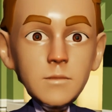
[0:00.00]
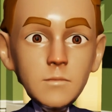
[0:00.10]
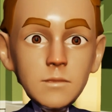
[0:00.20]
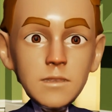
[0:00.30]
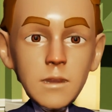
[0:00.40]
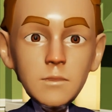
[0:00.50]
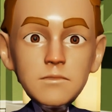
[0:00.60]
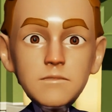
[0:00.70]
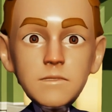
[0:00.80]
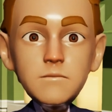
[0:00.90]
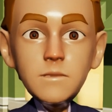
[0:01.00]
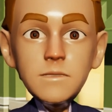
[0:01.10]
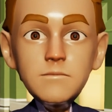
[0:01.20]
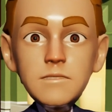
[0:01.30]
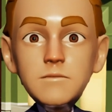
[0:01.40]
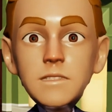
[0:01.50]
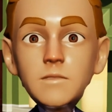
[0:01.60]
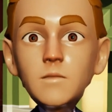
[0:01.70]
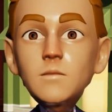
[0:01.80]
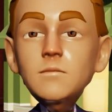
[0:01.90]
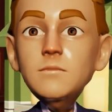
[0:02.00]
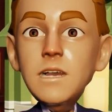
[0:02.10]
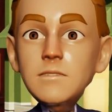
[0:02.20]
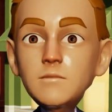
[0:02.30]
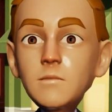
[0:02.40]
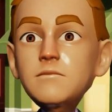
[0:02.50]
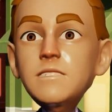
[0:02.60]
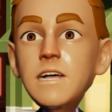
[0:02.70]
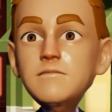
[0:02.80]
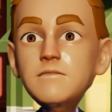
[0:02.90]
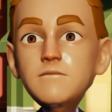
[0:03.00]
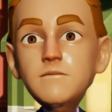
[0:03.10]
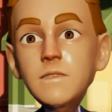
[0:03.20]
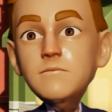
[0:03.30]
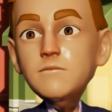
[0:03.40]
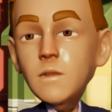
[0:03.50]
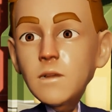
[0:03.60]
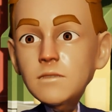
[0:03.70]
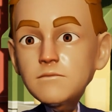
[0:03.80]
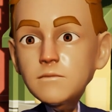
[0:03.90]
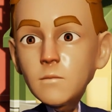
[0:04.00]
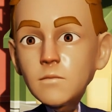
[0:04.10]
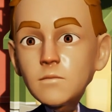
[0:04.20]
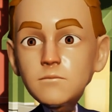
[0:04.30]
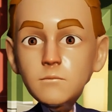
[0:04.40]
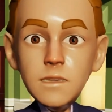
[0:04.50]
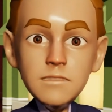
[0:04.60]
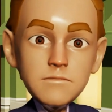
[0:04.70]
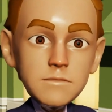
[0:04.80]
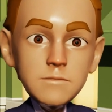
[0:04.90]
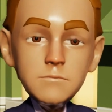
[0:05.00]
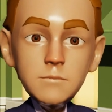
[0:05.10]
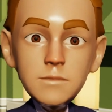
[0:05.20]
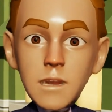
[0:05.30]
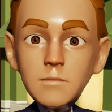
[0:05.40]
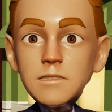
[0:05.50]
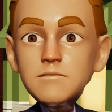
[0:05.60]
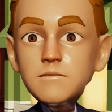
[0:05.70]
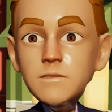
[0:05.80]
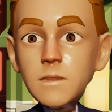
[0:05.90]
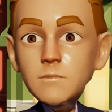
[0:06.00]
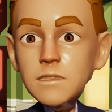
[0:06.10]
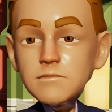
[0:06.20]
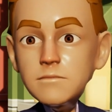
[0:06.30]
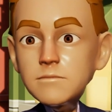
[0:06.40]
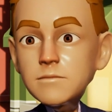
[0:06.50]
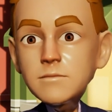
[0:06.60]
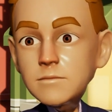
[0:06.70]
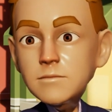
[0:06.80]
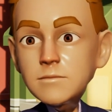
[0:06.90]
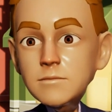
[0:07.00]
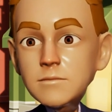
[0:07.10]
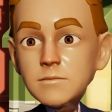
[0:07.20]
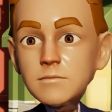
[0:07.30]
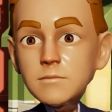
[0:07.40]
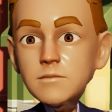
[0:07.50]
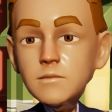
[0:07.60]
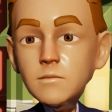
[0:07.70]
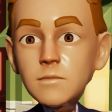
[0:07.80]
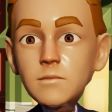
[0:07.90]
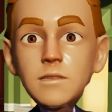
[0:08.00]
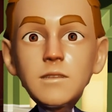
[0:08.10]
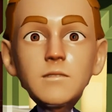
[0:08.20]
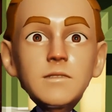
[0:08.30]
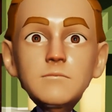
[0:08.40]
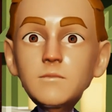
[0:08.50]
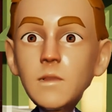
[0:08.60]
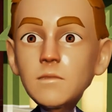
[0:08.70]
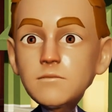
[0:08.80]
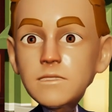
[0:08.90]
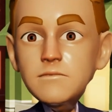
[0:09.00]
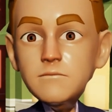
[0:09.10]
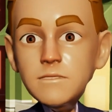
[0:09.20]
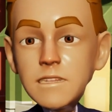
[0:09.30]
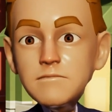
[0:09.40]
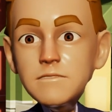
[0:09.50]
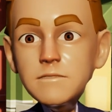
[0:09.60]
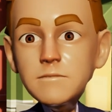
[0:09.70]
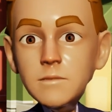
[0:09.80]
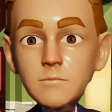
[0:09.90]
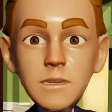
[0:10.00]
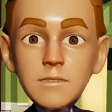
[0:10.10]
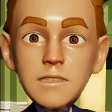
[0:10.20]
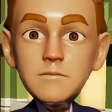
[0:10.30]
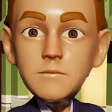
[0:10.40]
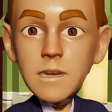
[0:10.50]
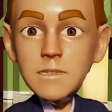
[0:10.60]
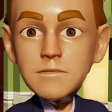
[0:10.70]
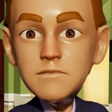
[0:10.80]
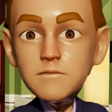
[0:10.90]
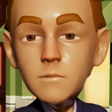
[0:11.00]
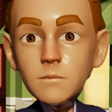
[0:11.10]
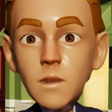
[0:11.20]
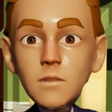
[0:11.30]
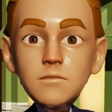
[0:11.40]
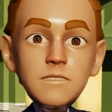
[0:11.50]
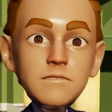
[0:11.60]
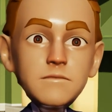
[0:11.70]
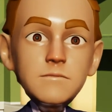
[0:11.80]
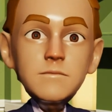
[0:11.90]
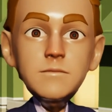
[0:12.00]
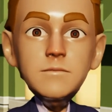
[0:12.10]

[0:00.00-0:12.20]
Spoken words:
Building coverage usually doesn't include natural disasters like floods or earthquakes without extra coverage. If you live in an area prone to these events, you might need to buy additional policies.